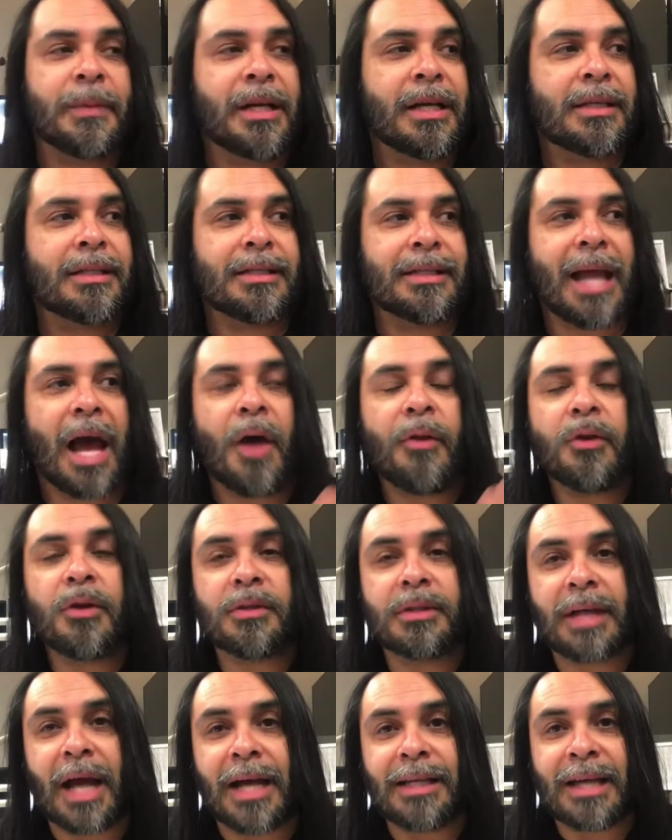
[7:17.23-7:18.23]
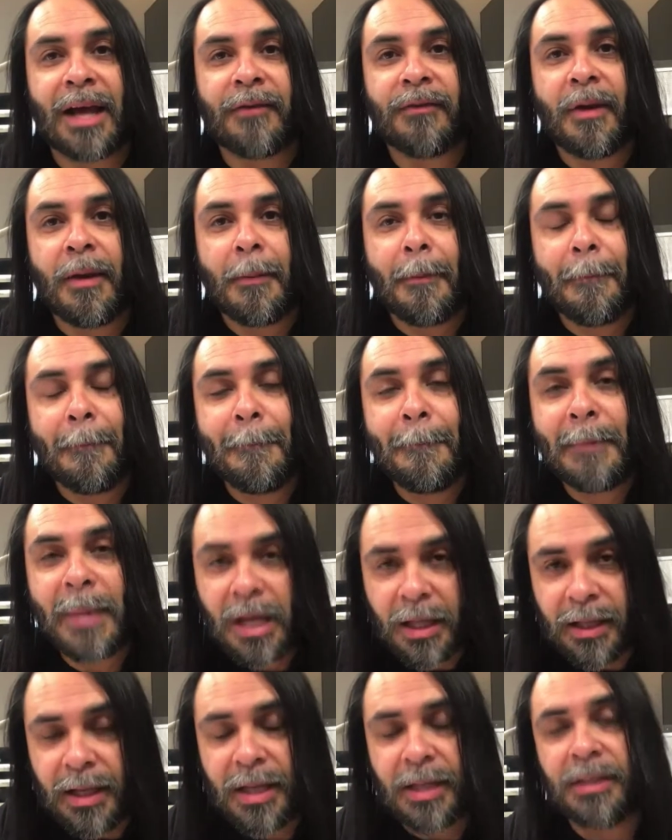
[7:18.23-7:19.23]
because now those guys have
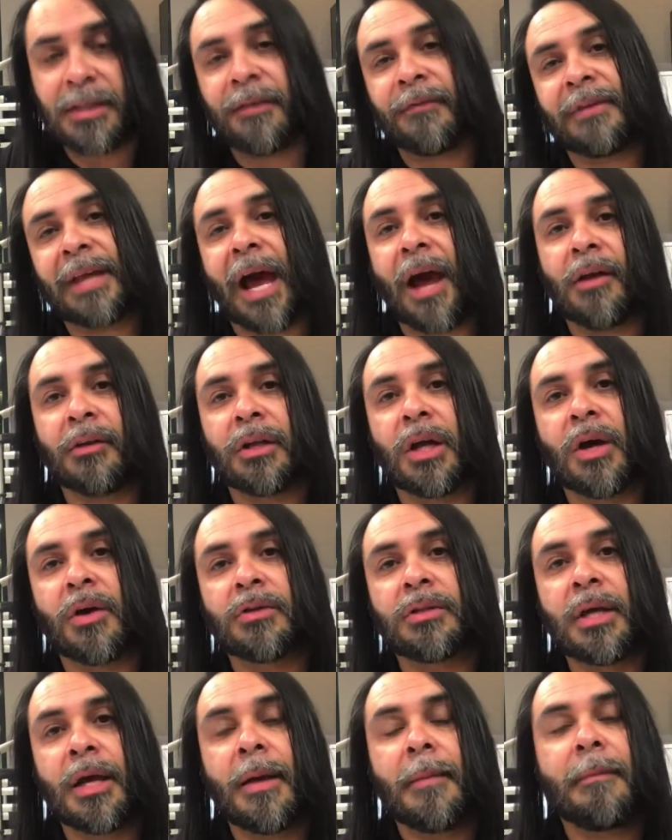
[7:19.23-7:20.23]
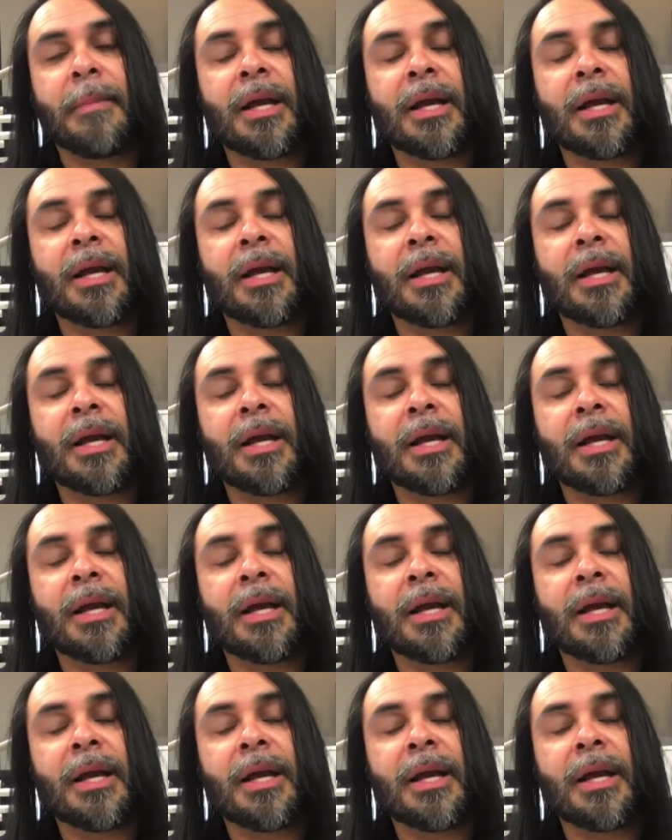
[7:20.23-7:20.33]
millions of downloads